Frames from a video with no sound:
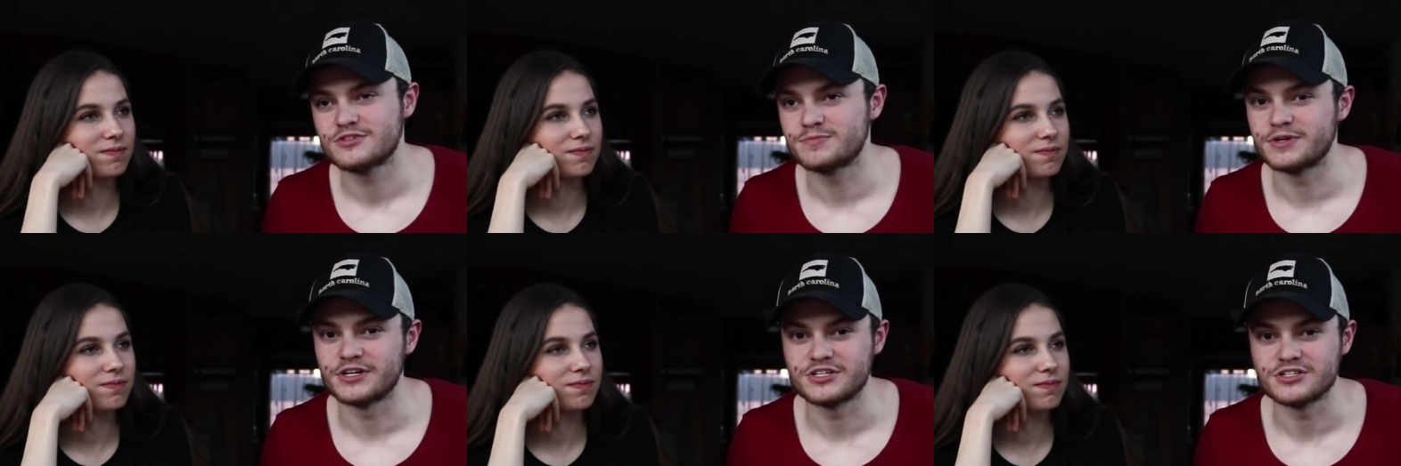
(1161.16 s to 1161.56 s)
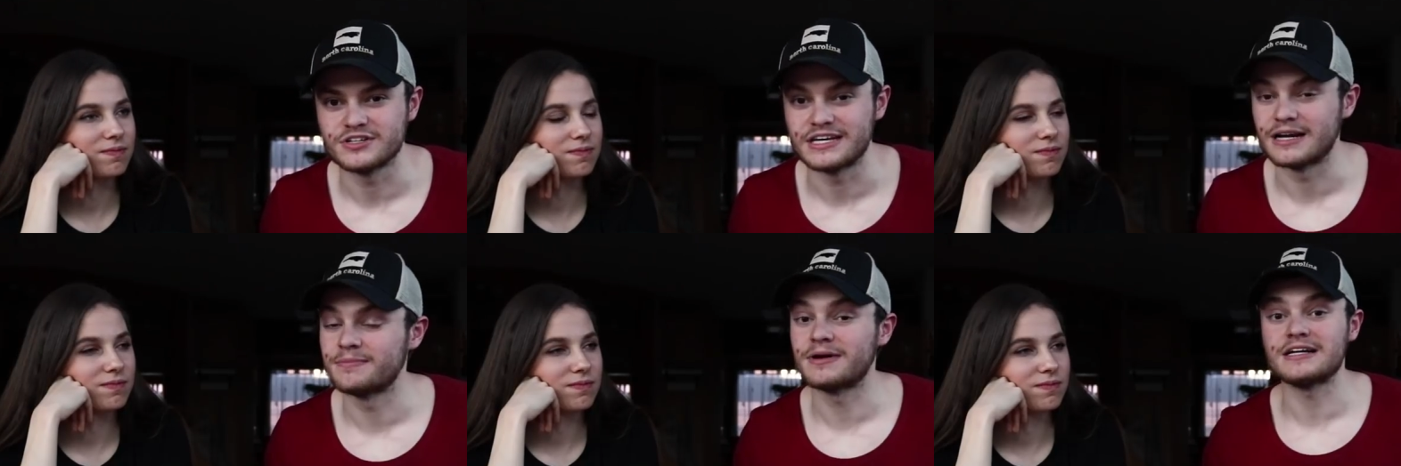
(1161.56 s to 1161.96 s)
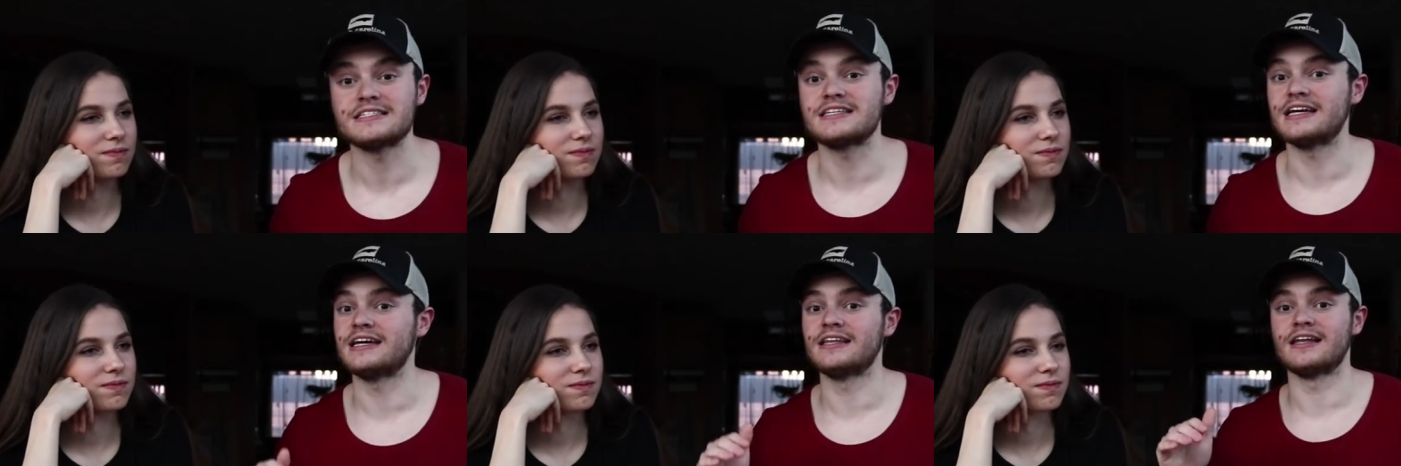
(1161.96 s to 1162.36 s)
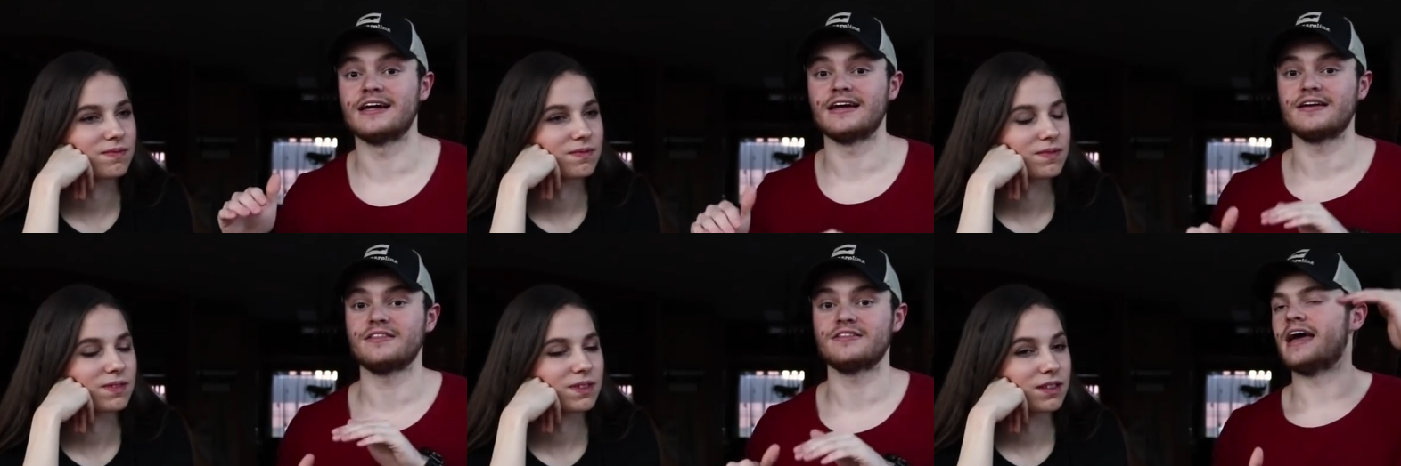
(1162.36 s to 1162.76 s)
Speaker 1: spiritually. And I'm not saying
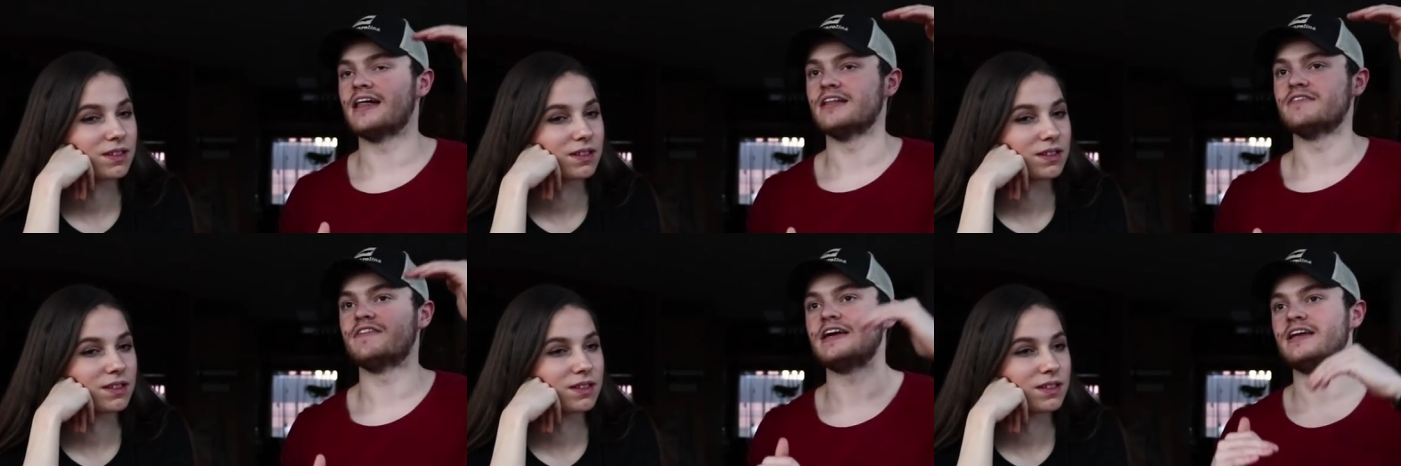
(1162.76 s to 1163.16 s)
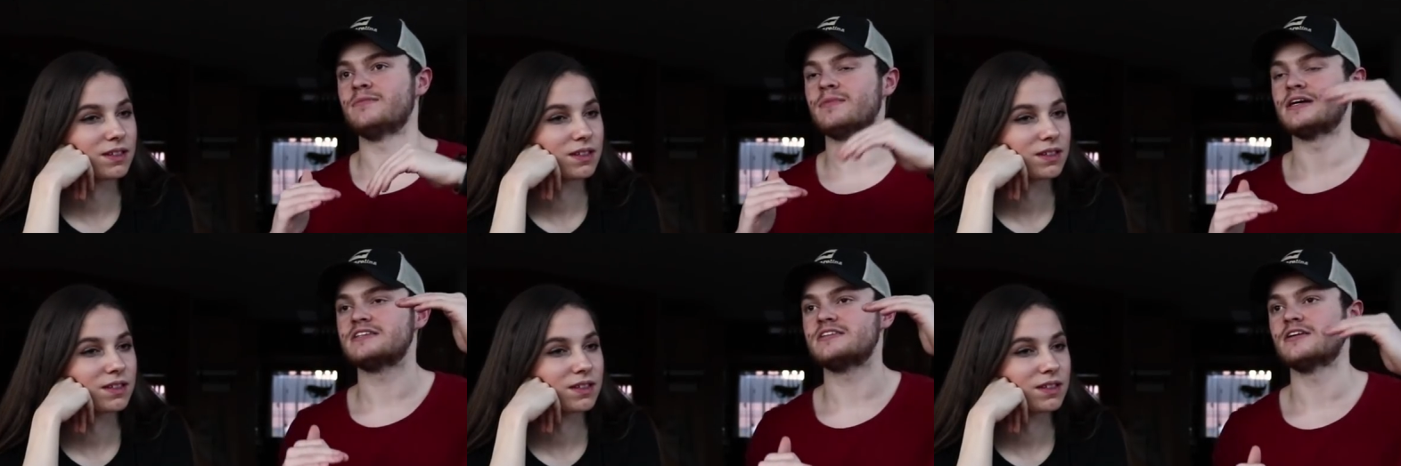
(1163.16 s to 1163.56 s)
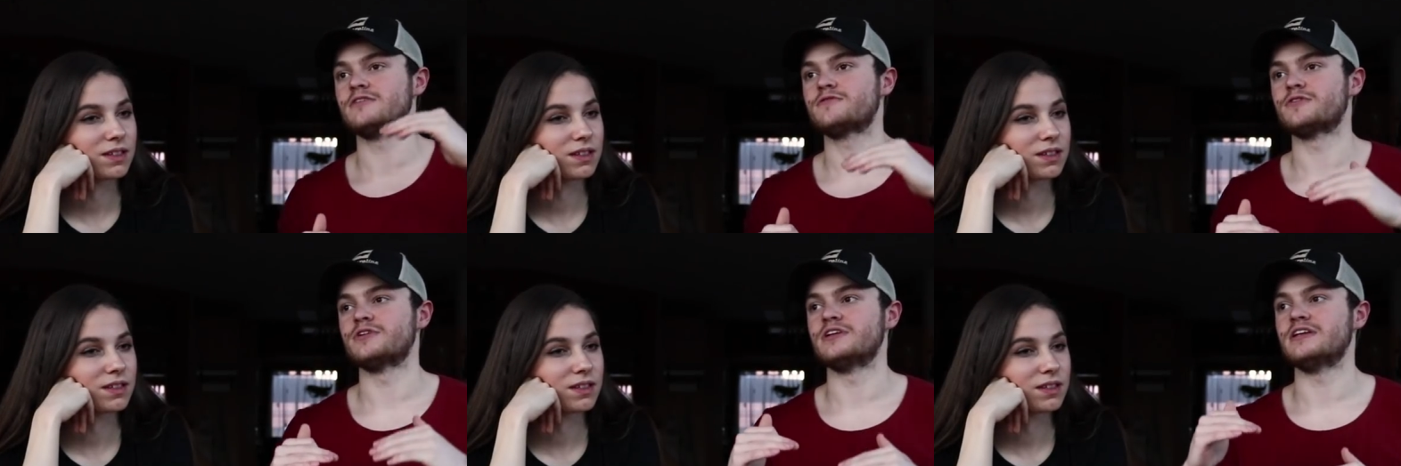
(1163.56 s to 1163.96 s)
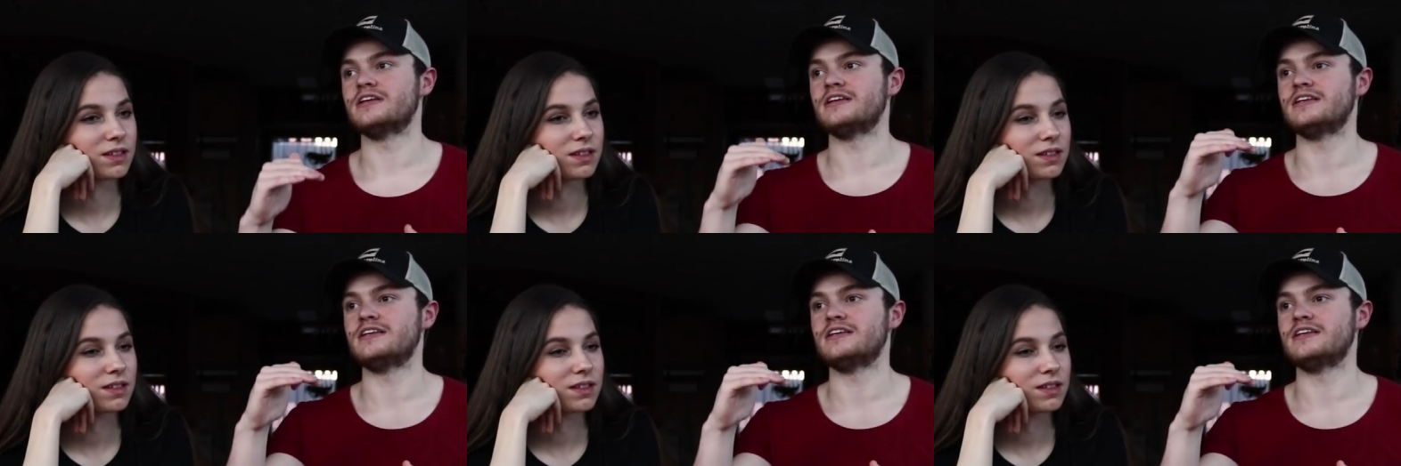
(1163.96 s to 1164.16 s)
like elevating myself or